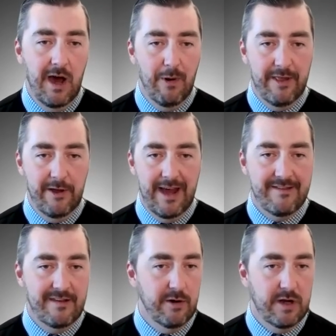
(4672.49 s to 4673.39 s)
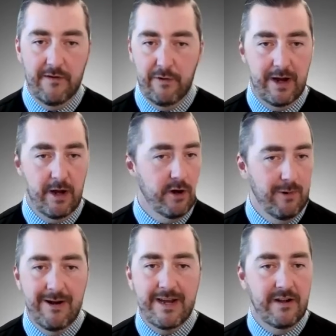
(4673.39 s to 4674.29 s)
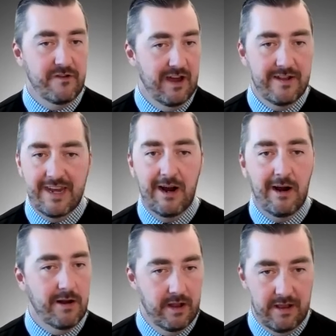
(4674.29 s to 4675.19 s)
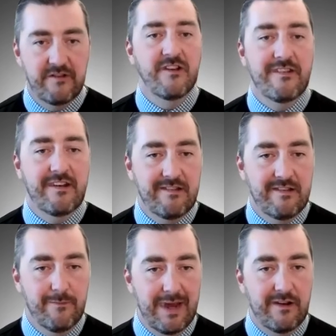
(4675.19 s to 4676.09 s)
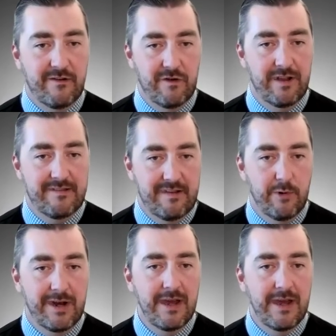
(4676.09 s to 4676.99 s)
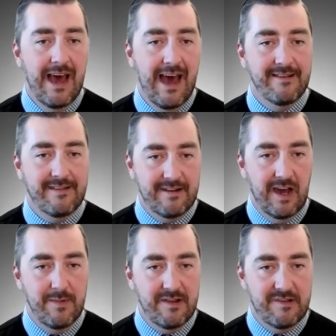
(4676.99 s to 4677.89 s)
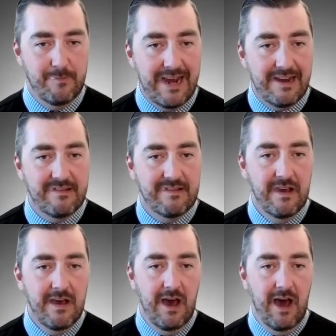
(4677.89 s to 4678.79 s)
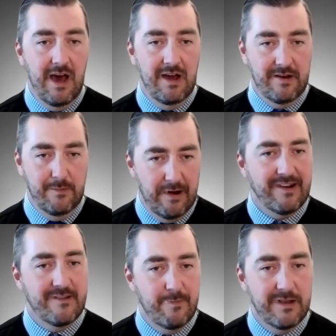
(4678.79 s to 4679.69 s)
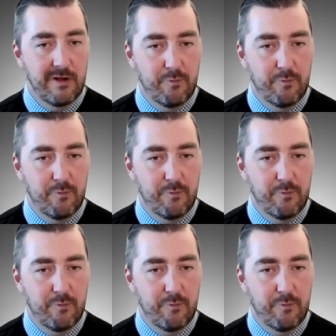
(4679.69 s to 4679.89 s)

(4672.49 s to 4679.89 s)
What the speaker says: whether that's, covering honoraria, childcare, the logistics of making sure that someone has the time and space to participate in